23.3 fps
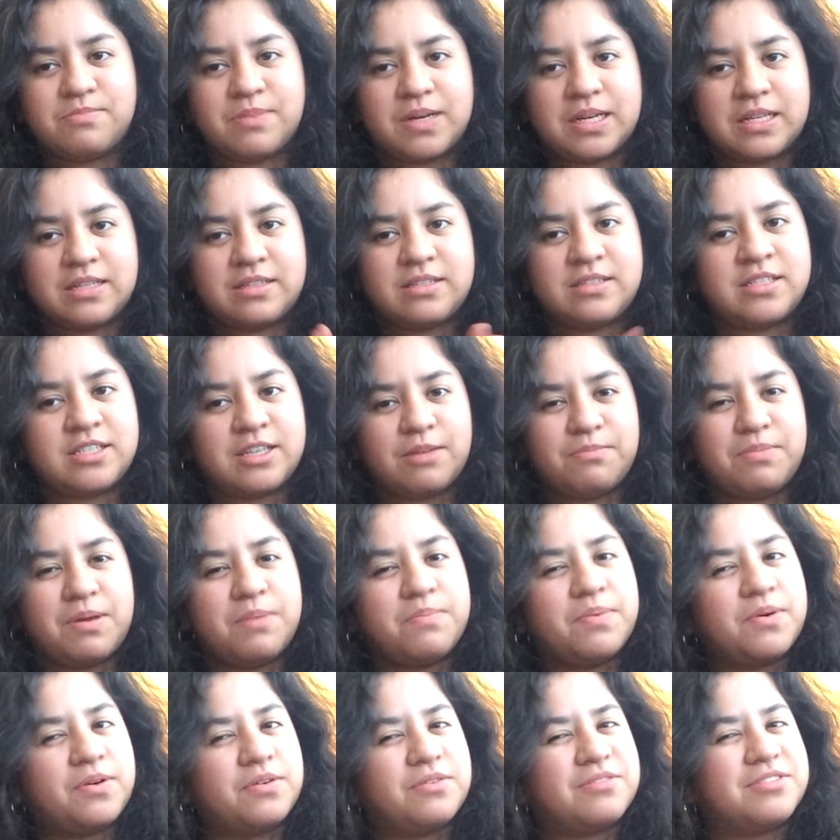But some
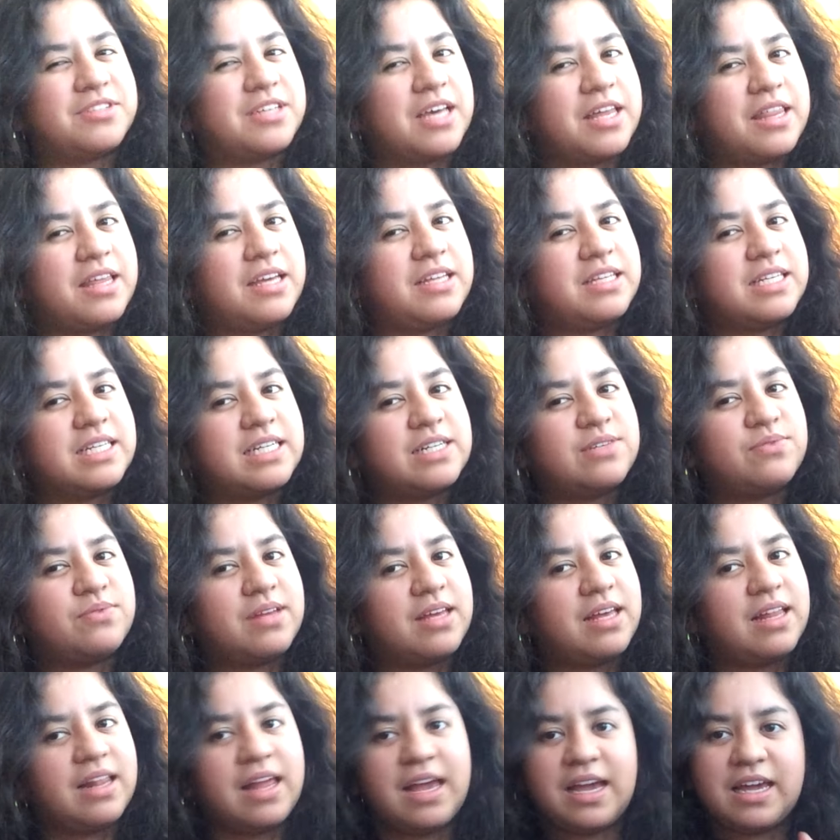people said they didn't
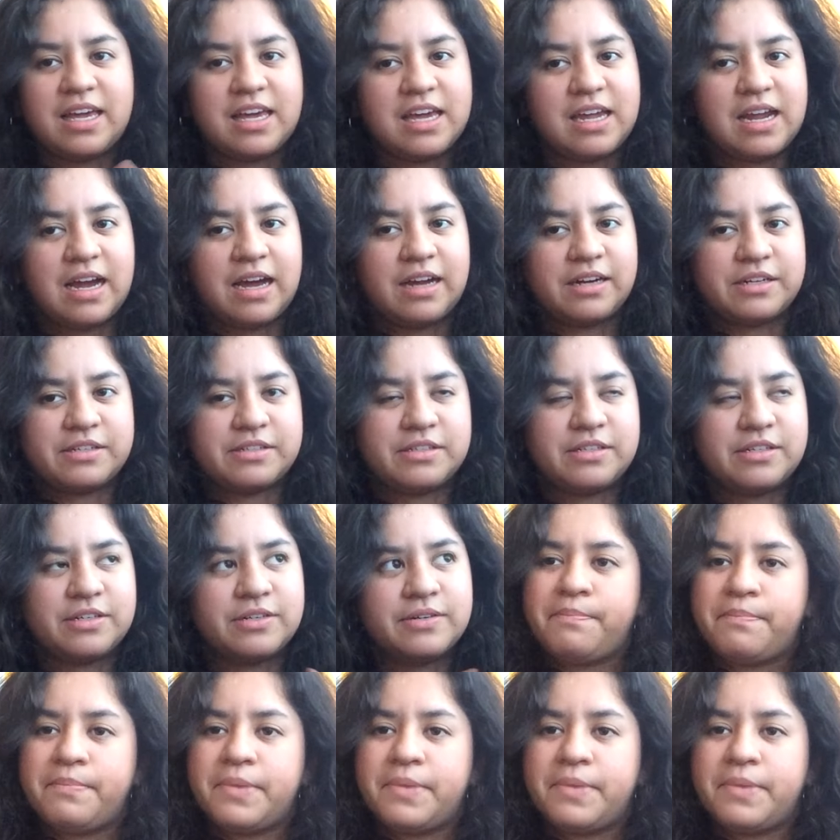really like it, I don't know.